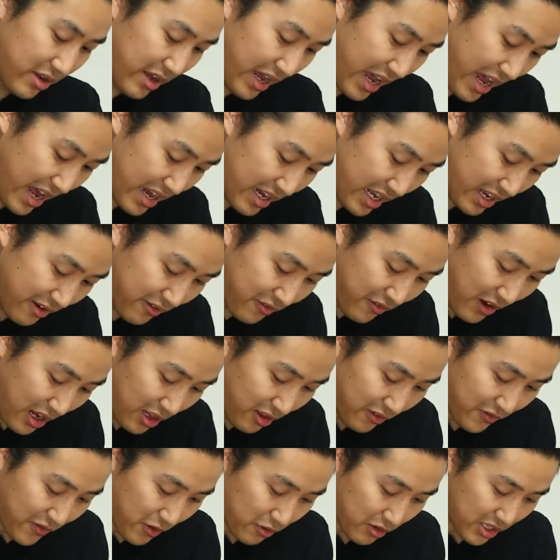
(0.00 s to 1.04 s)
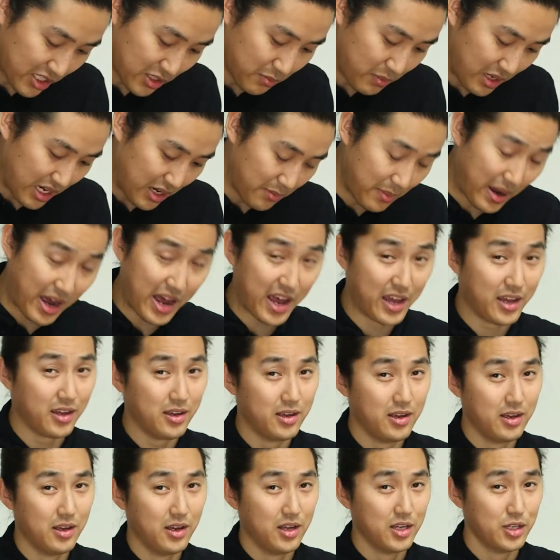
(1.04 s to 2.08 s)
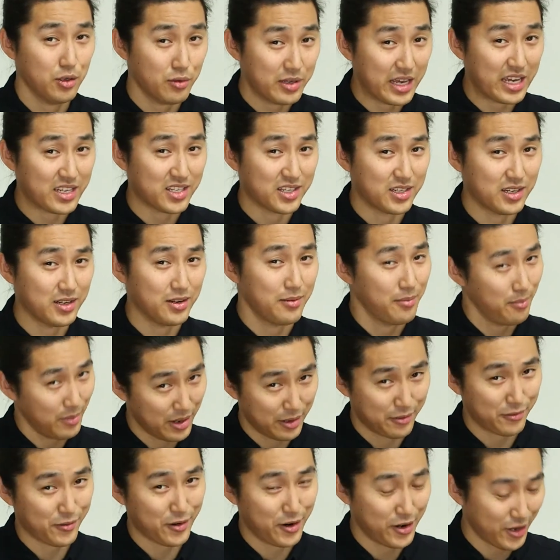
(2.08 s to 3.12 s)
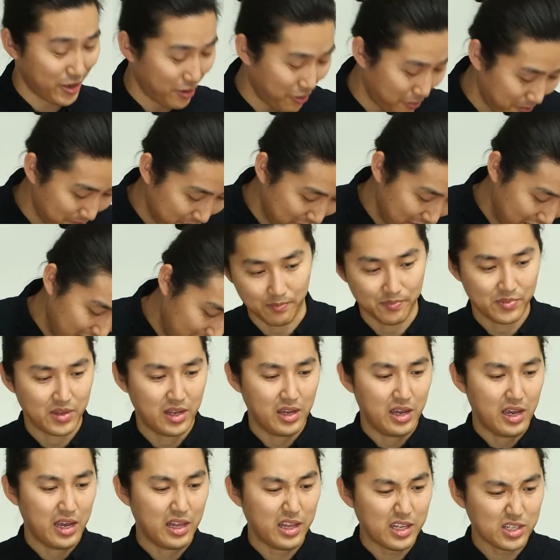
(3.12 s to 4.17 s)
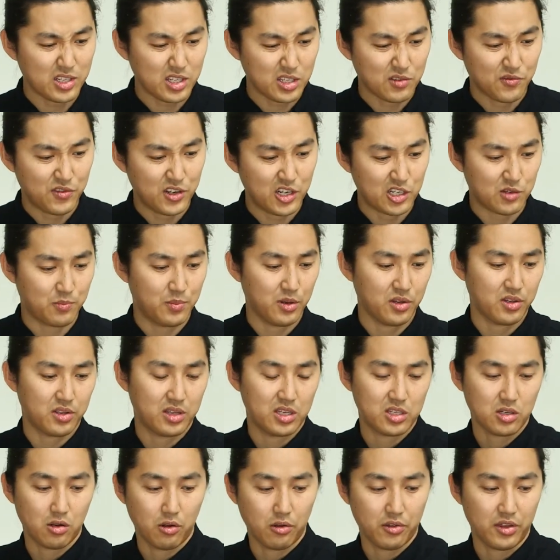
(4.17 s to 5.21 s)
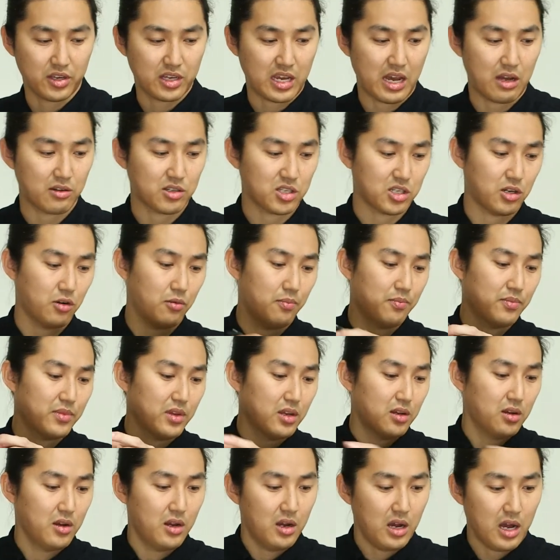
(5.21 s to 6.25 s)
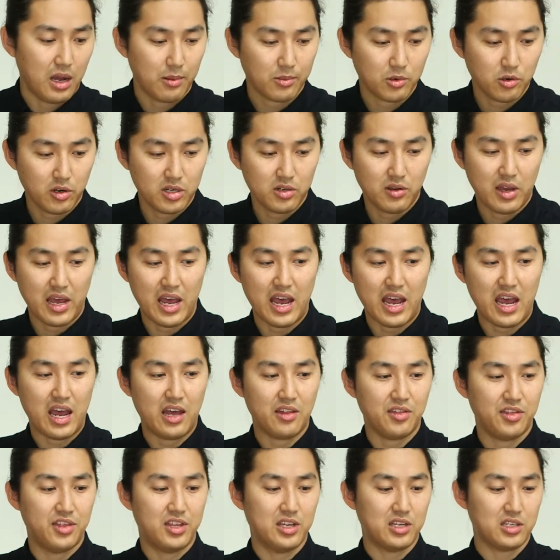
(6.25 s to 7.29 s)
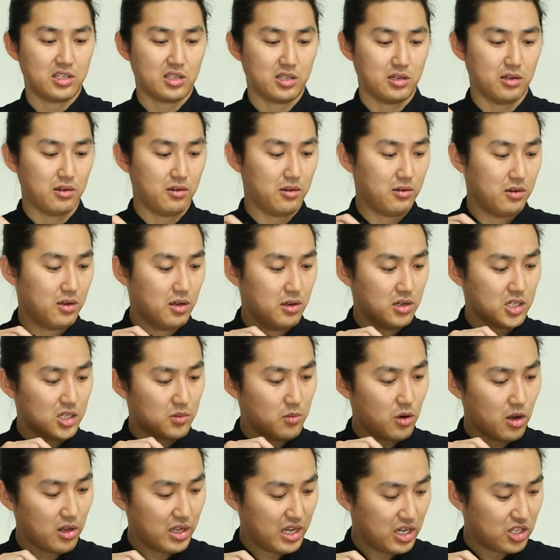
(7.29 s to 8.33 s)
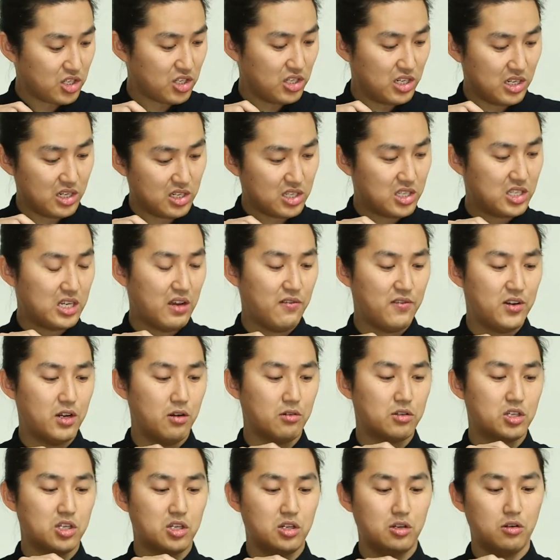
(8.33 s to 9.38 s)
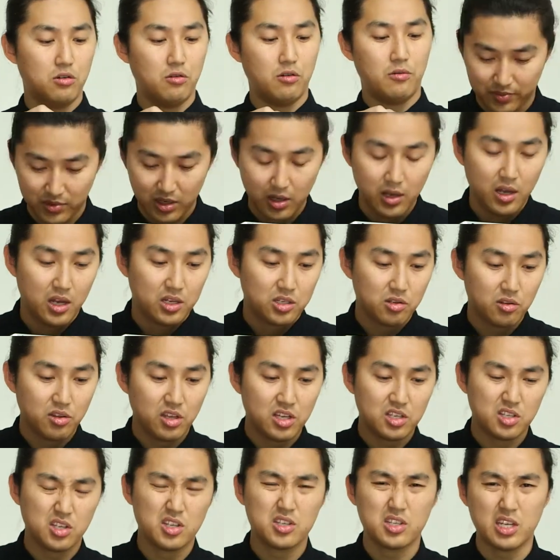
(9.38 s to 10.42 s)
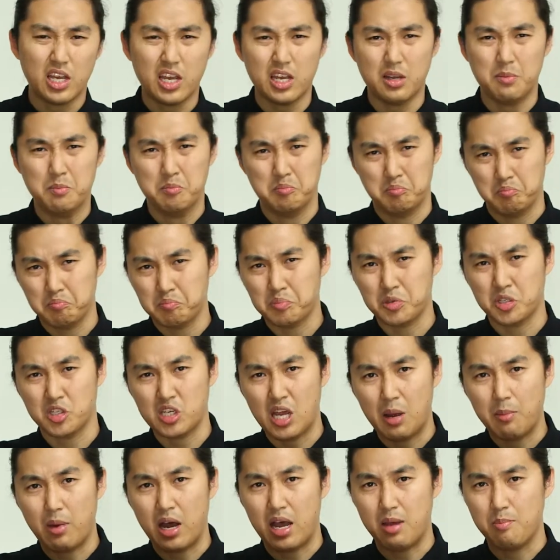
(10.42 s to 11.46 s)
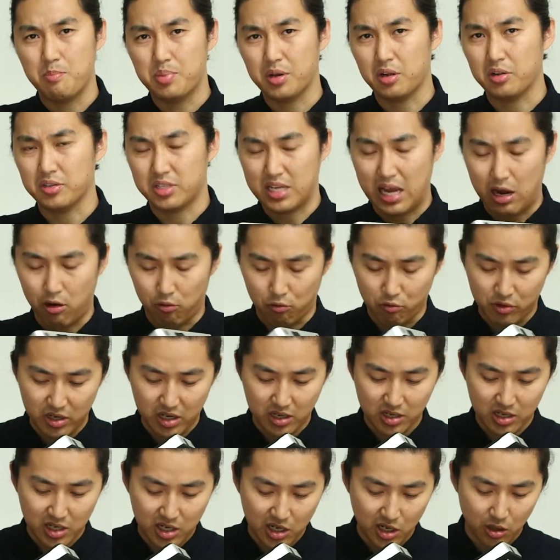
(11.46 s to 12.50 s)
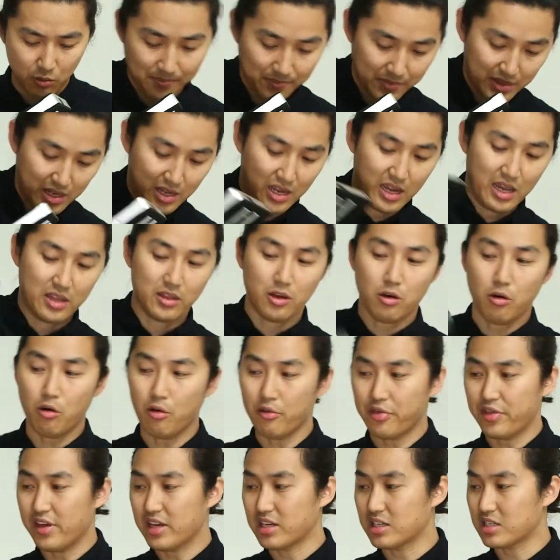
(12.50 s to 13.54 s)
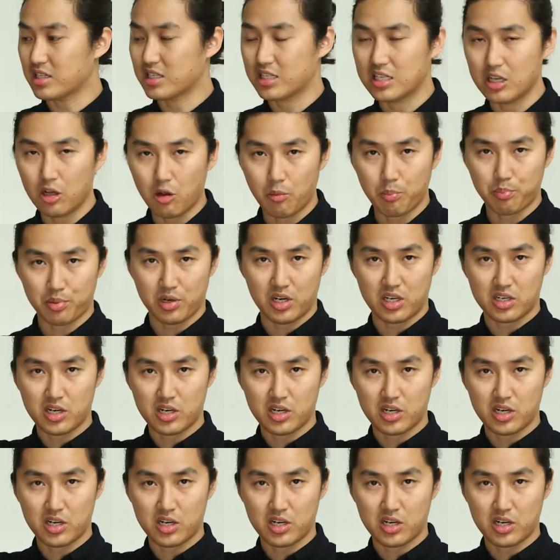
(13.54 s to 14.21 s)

to add a follow focus made by, you guessed it, Manfrotto. And let's just finish building this whole thing out. So I'm going to add this small HD 702. So this is a semi-built out rig here, and the whole thing is still pretty